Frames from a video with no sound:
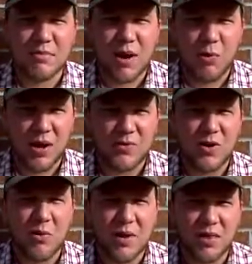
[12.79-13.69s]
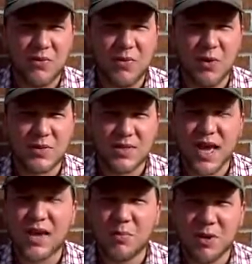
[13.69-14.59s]
My wife called me on the phone and says,
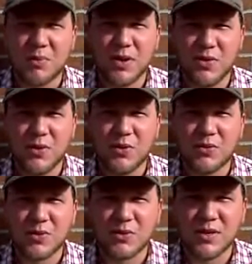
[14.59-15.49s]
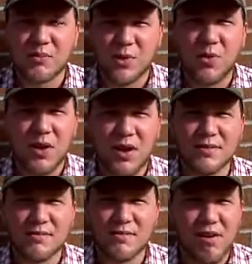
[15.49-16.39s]
"Hey, you better put it on the news. There's something going
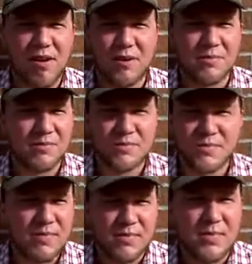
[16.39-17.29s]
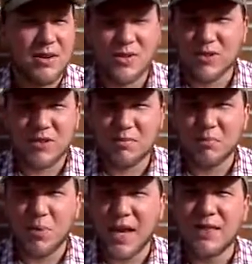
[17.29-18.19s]
on. There's a
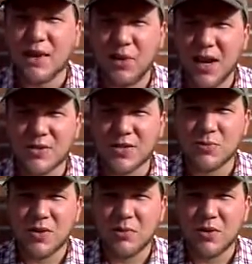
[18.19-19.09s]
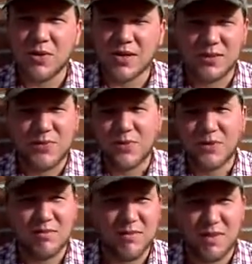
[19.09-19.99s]
plane that crashed into one of the buildings." At
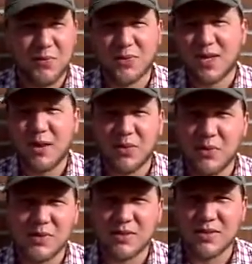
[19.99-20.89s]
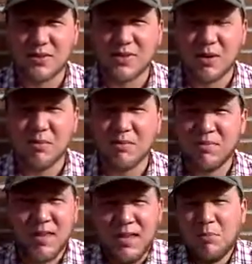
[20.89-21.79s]
first, the first thing I thought was like,
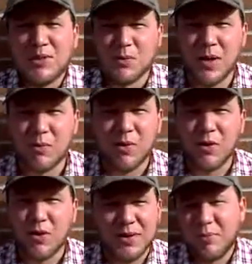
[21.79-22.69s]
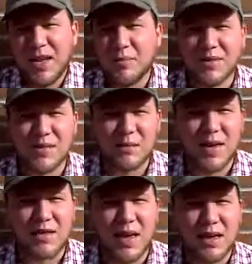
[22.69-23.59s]
something must have went wrong. It had been
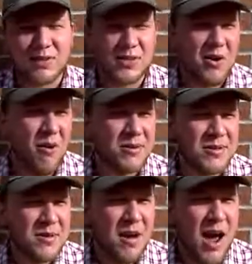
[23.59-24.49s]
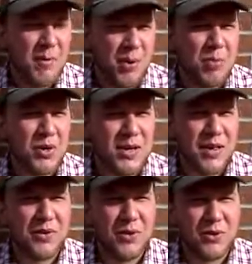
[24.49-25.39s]
something like that. So I remember putting it
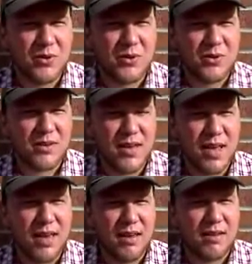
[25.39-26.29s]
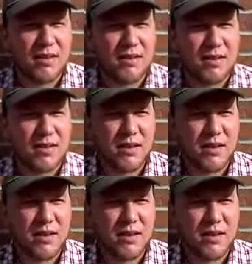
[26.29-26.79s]
on the news, and